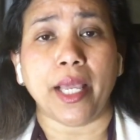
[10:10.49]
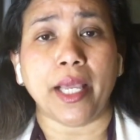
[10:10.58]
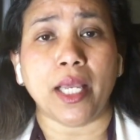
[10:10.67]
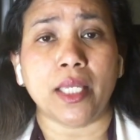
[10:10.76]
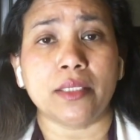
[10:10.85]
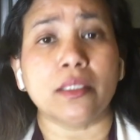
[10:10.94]

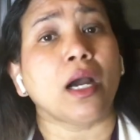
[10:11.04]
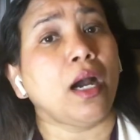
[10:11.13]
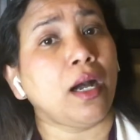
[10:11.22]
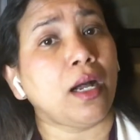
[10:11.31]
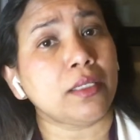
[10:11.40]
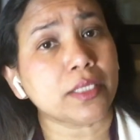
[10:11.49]
and
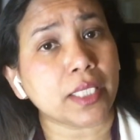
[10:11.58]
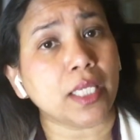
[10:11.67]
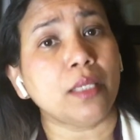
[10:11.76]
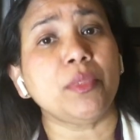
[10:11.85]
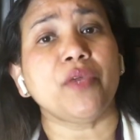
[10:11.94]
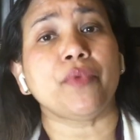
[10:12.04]
I'll see
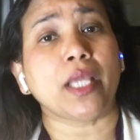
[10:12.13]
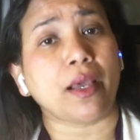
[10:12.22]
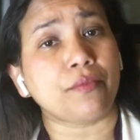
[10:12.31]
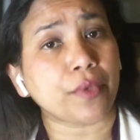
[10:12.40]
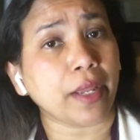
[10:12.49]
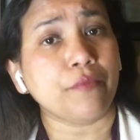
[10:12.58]
him if he
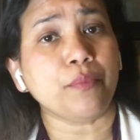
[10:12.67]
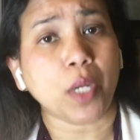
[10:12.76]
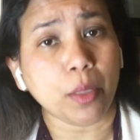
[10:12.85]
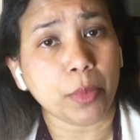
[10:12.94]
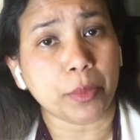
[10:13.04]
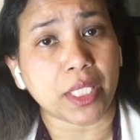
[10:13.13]
ever have
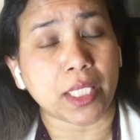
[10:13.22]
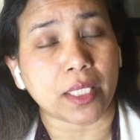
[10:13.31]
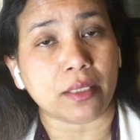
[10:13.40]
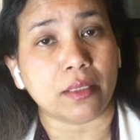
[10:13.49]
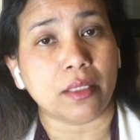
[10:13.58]
problem again."